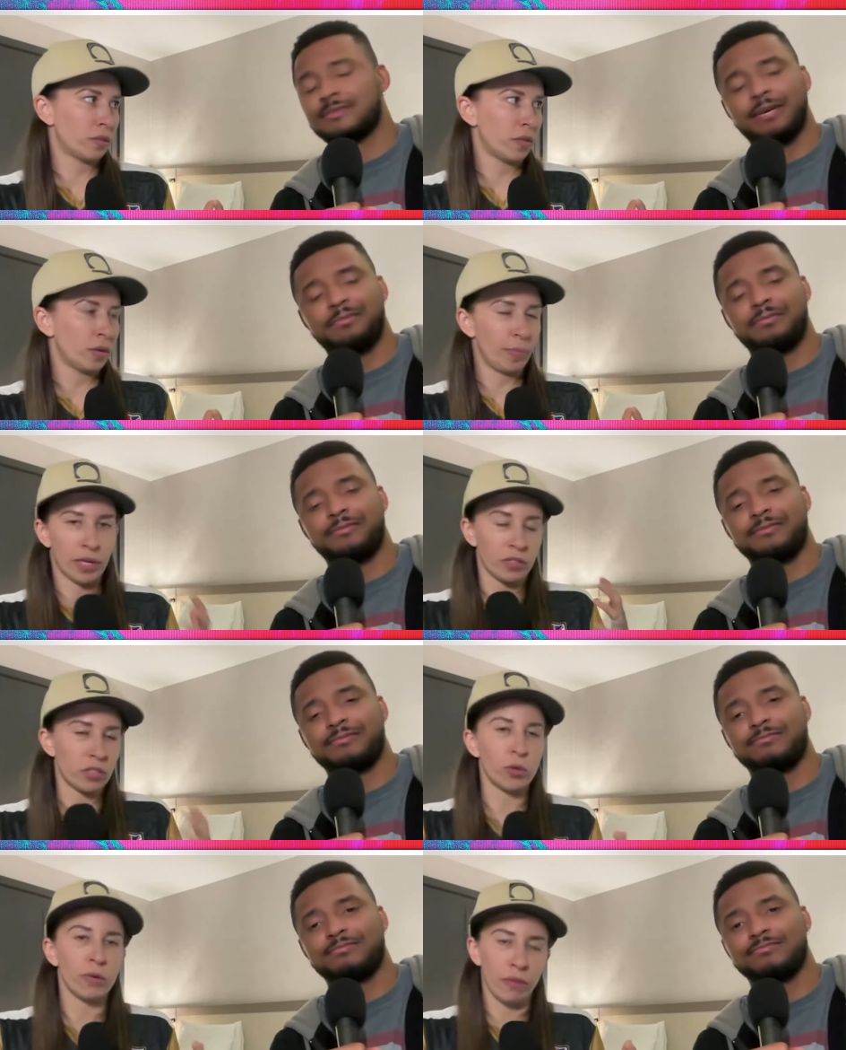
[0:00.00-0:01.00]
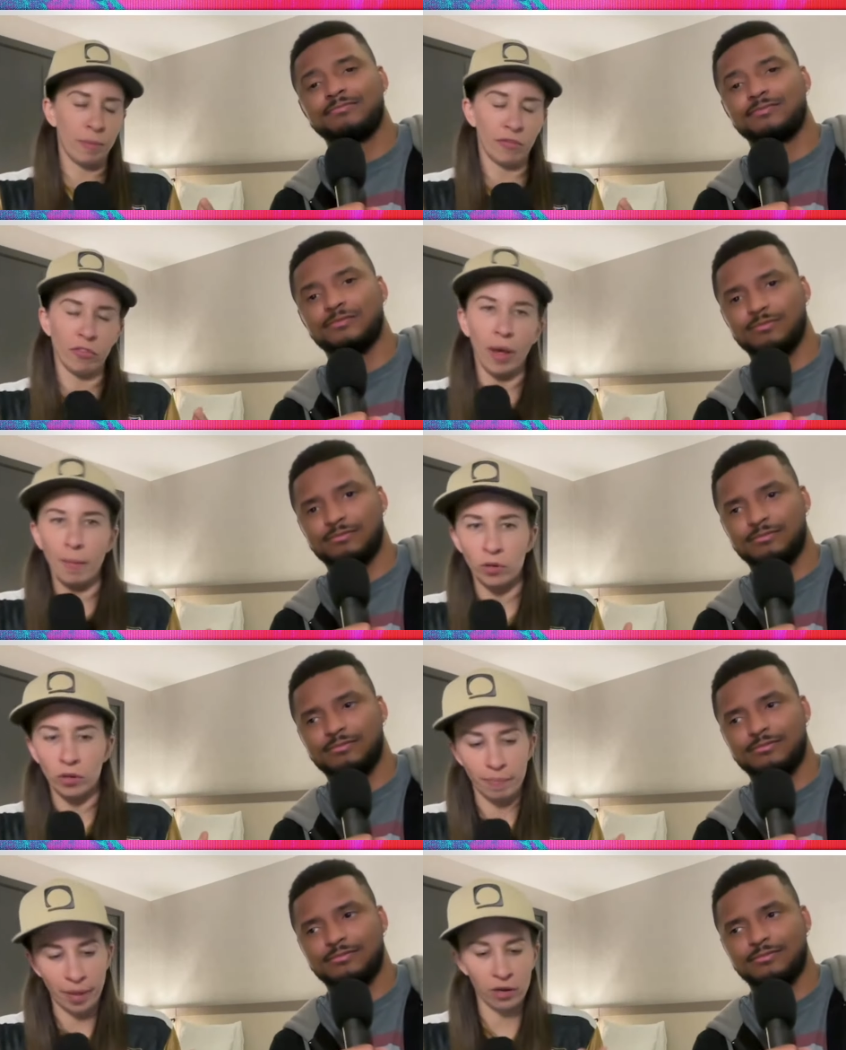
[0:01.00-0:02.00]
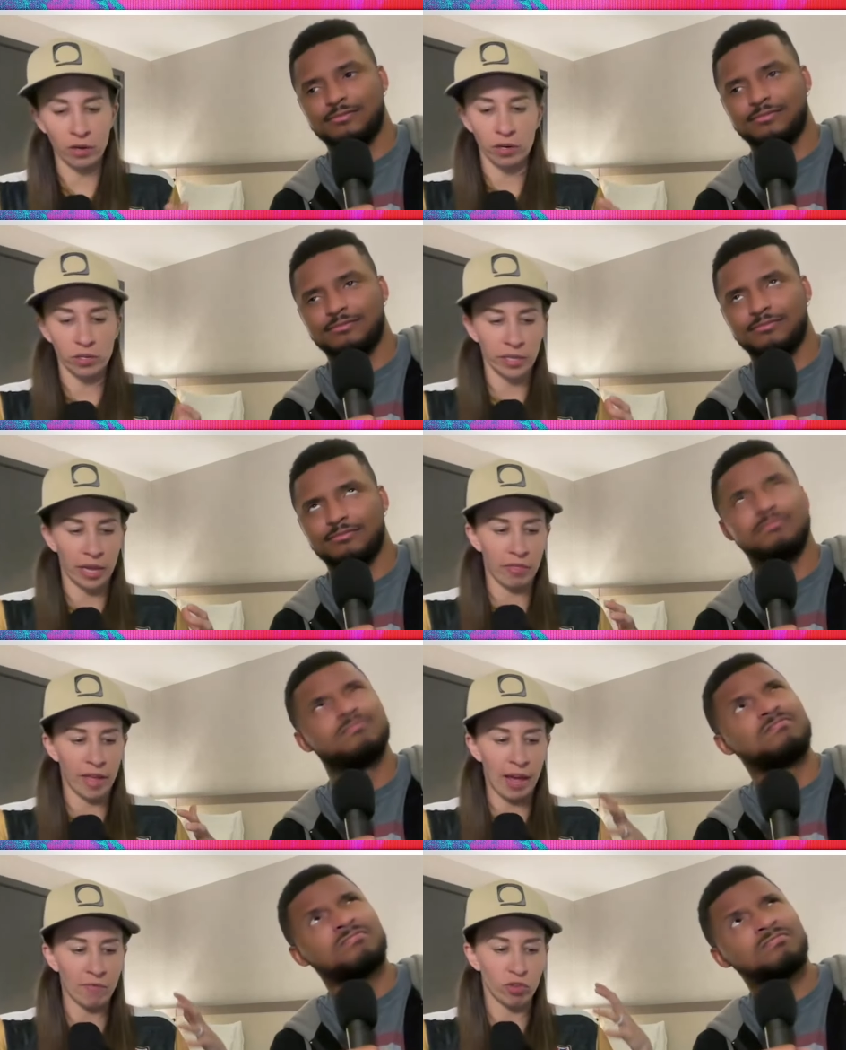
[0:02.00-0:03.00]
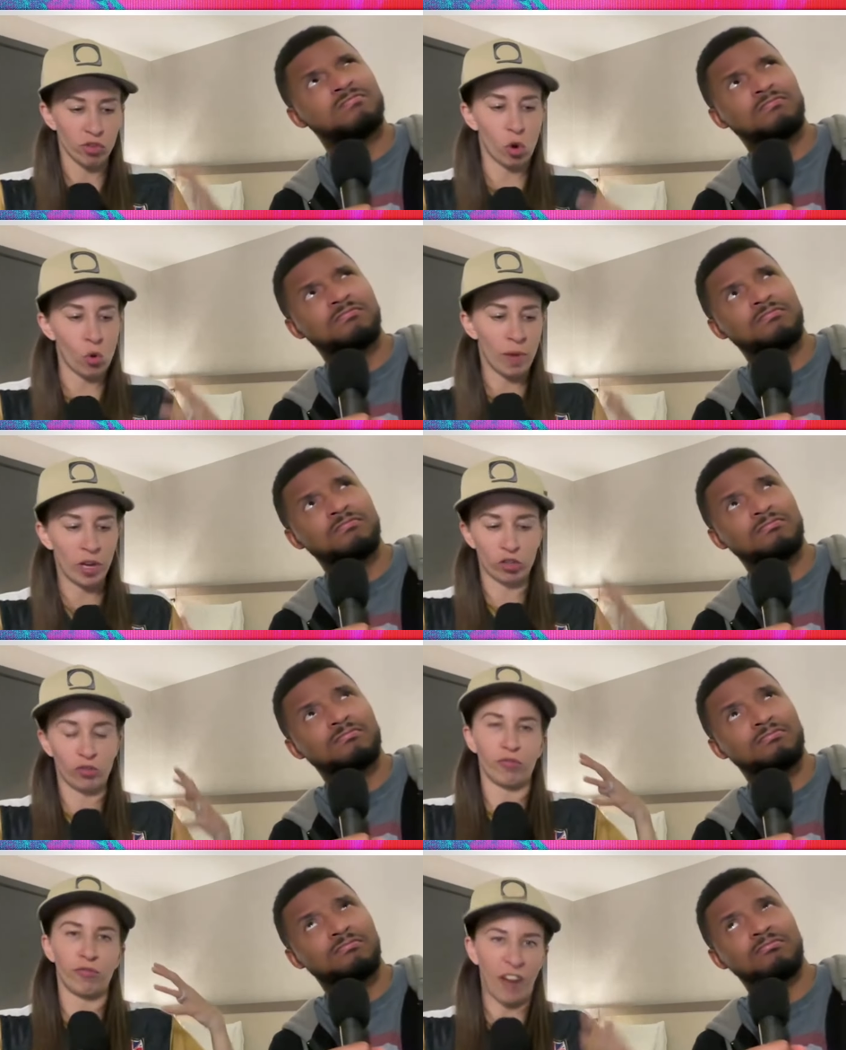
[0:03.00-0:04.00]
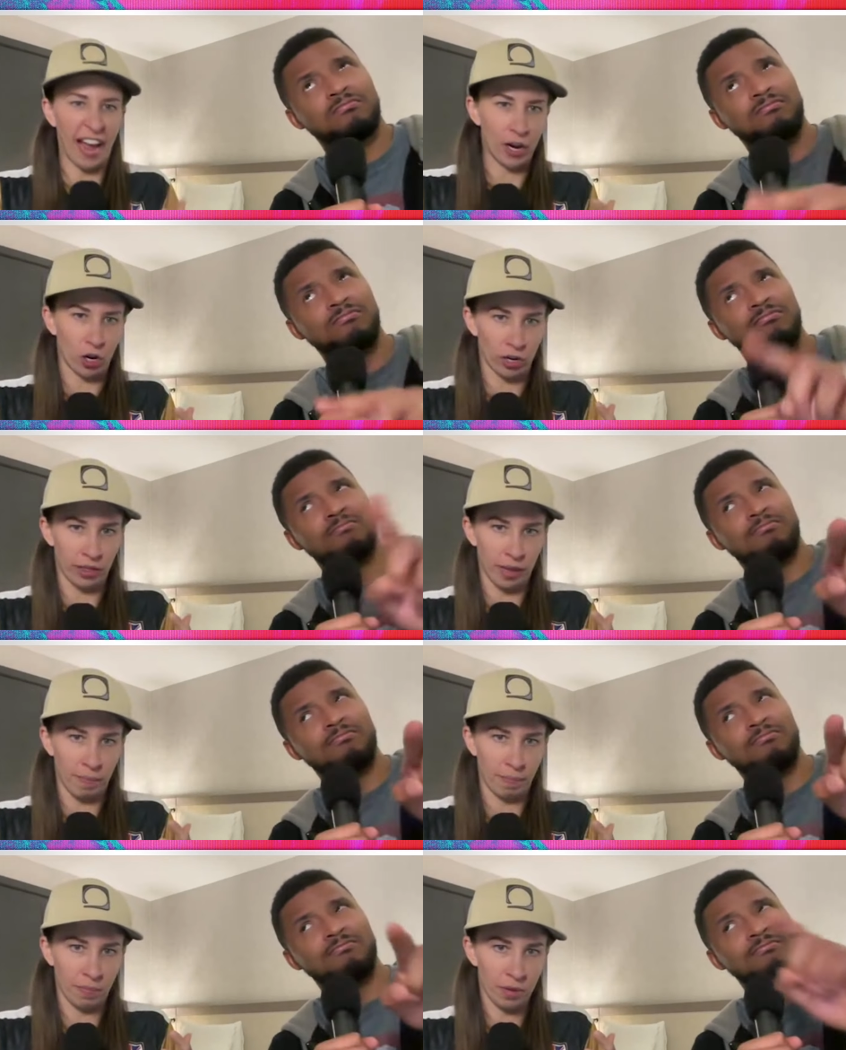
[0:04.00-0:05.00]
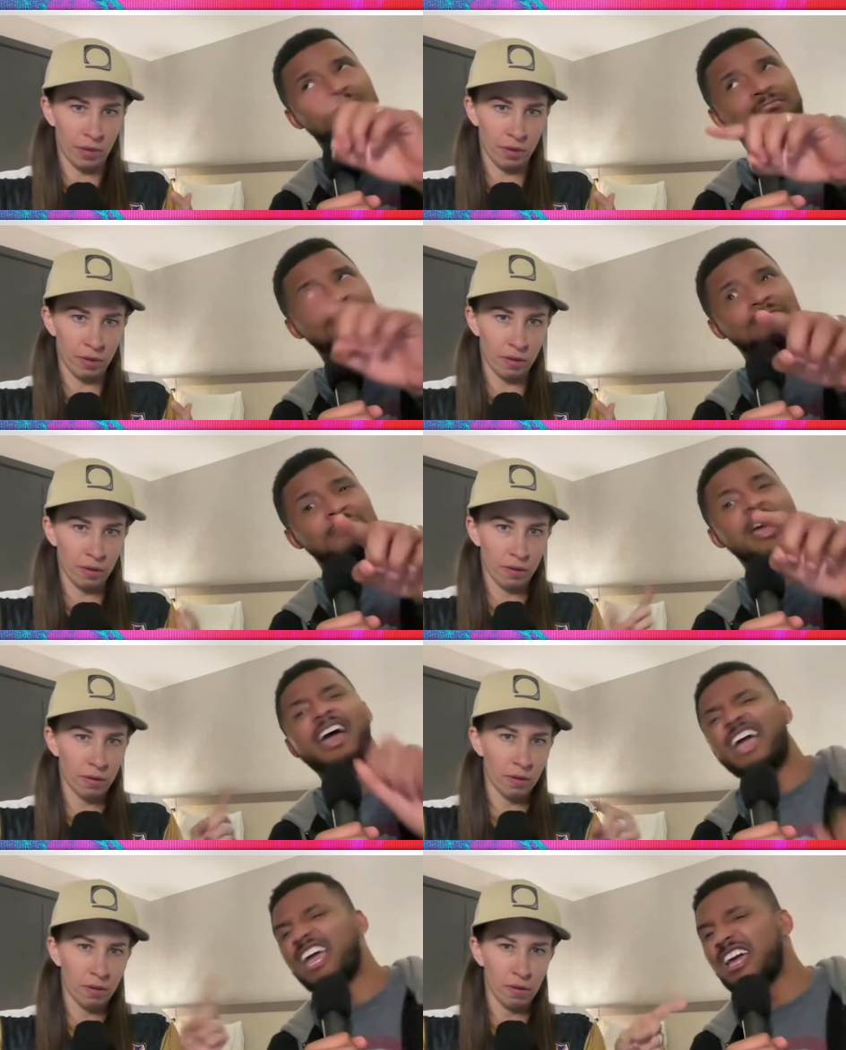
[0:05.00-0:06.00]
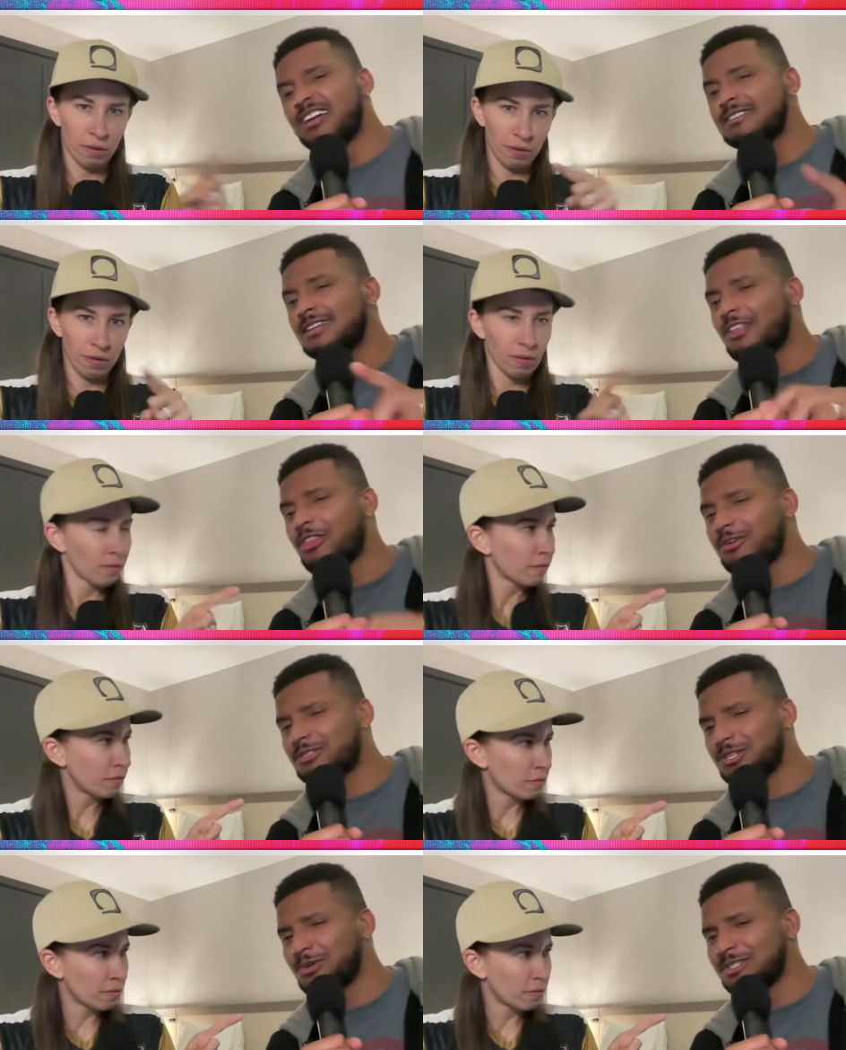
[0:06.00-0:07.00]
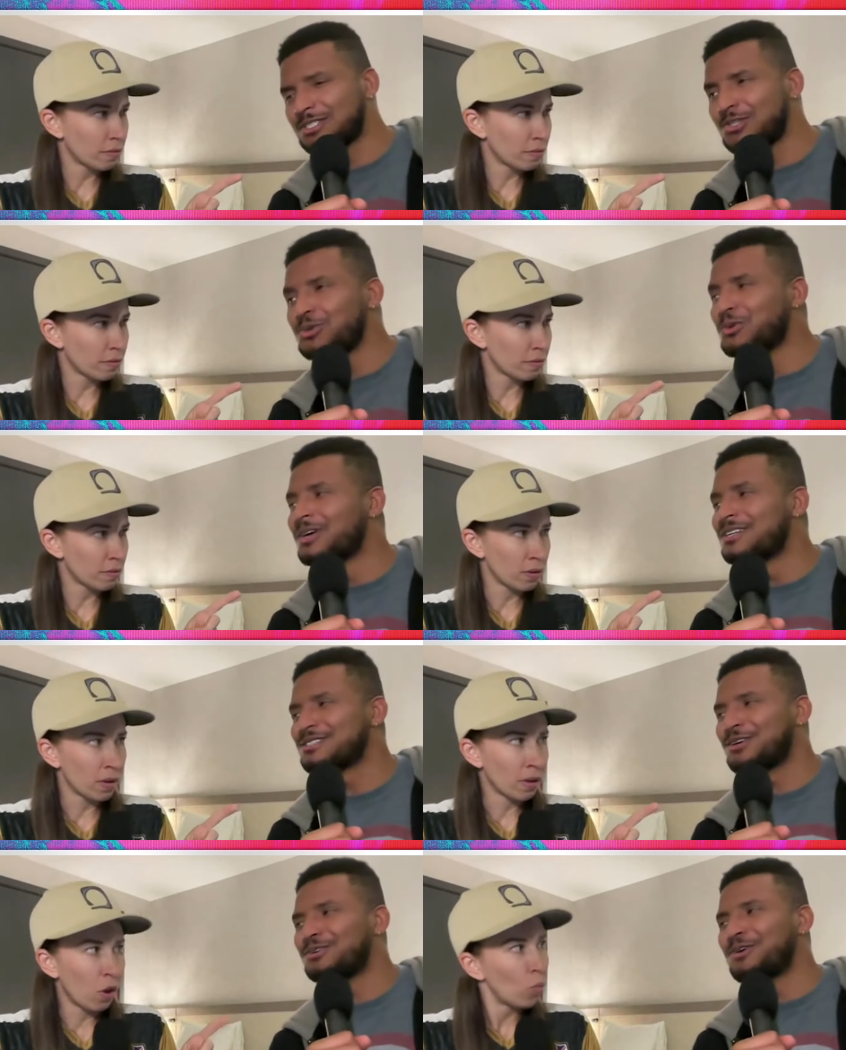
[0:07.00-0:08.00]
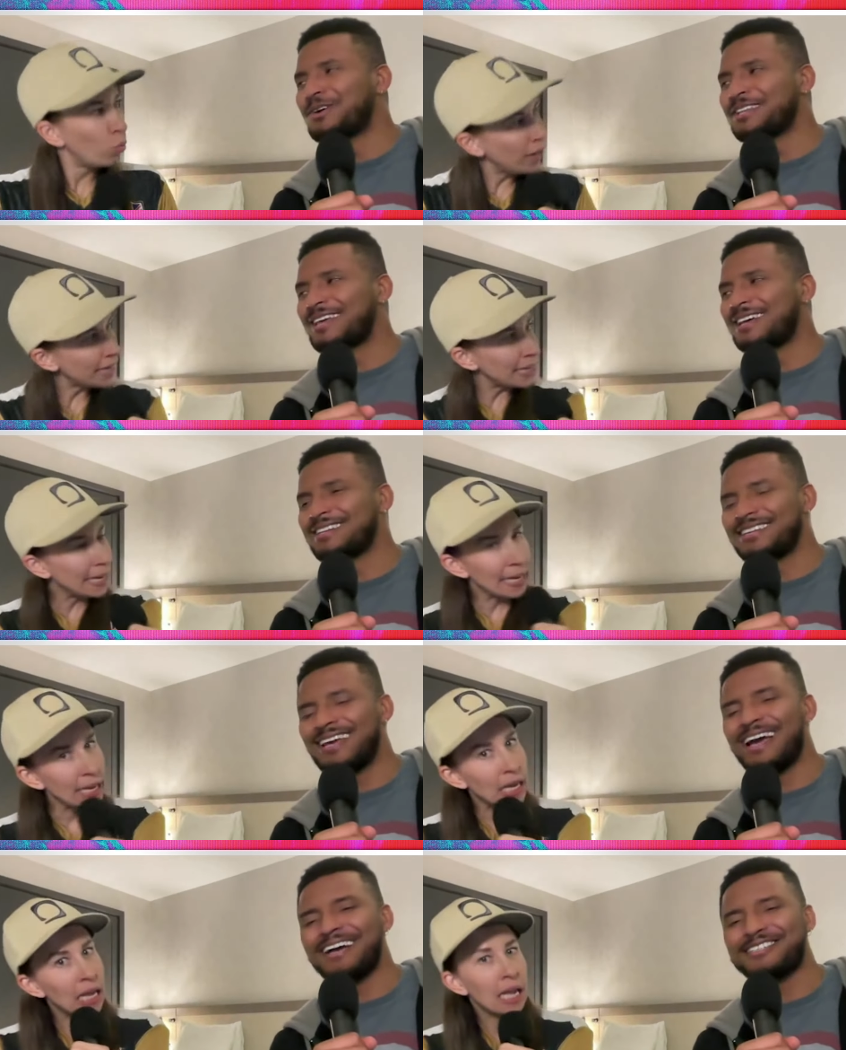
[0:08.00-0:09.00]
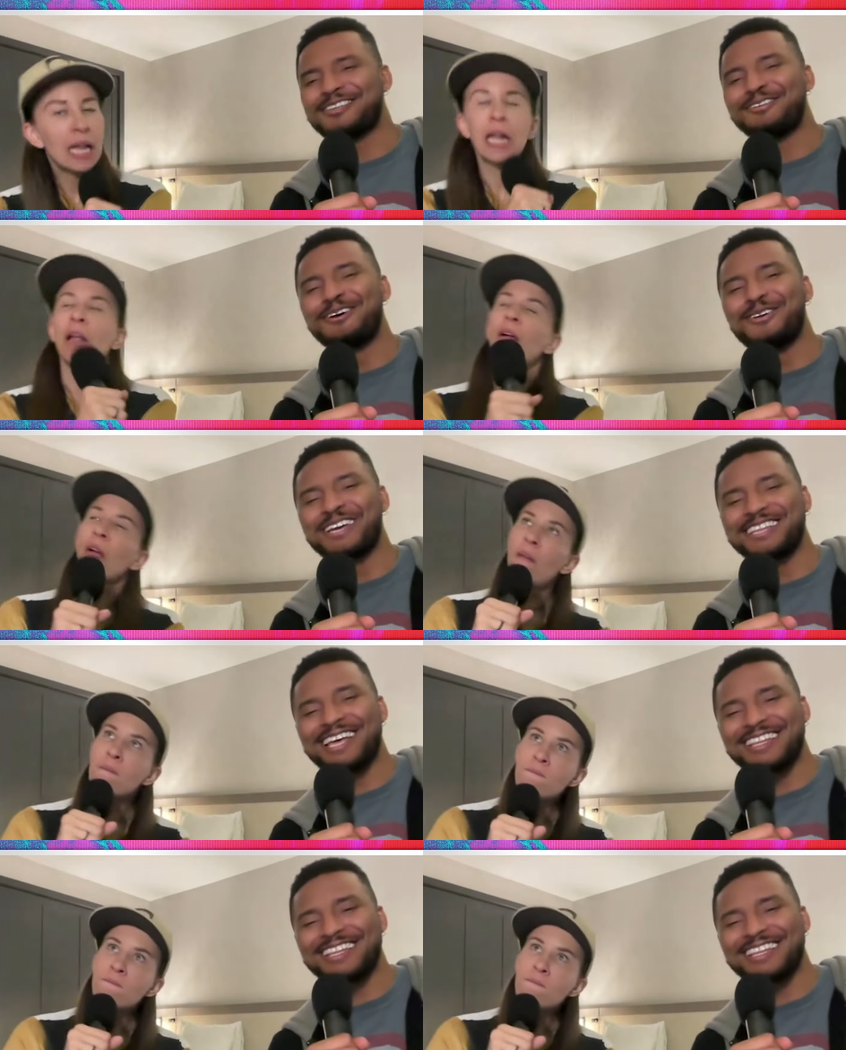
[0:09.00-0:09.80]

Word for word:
Speaker 1: Yep. Because the two of them are phenomenal competitors and they have so much fire in them
Speaker 2: and they're two and two. So knowing really? that, yeah. So knowing that